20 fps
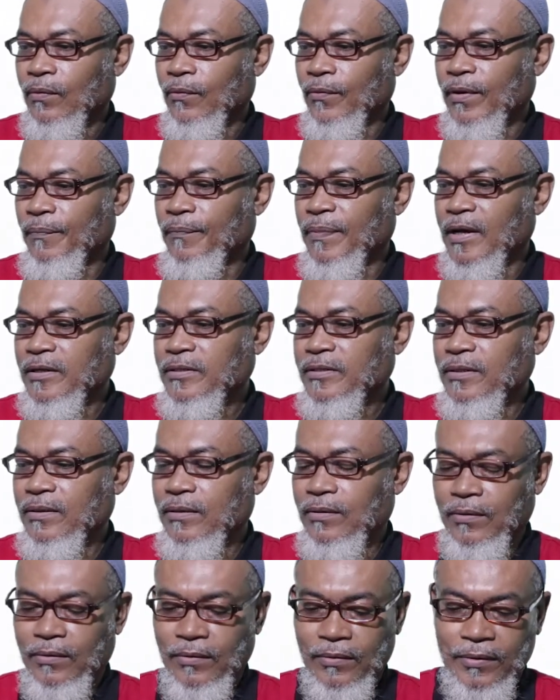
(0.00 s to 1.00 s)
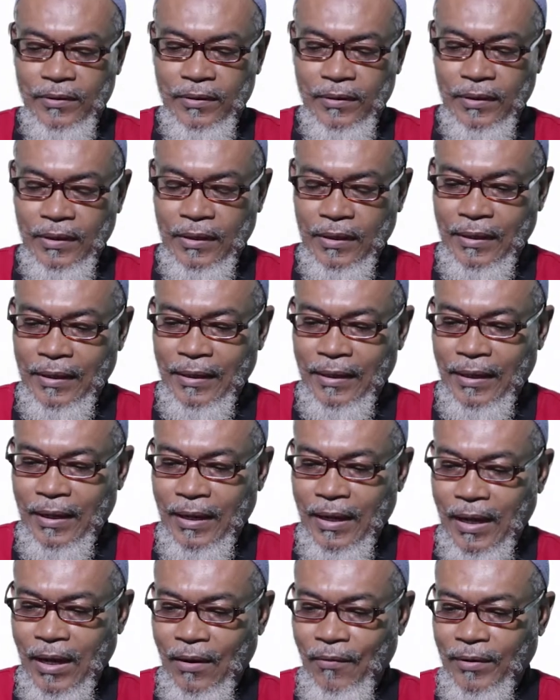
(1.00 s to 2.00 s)
we are passing on
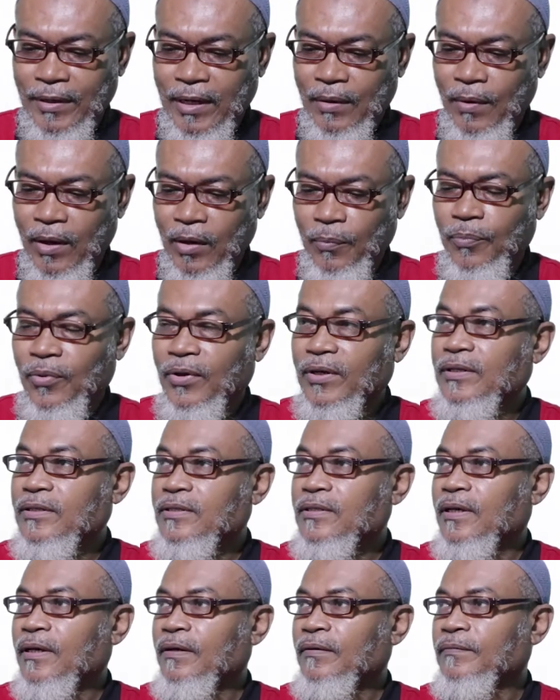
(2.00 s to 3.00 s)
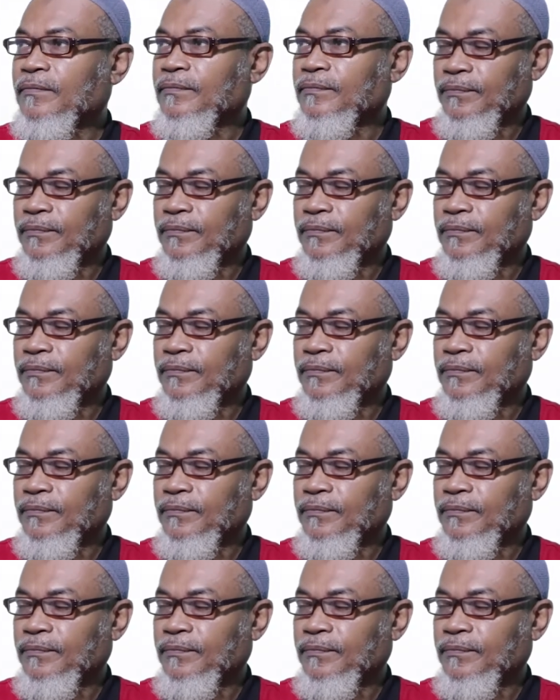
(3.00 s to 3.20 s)
our double pointer,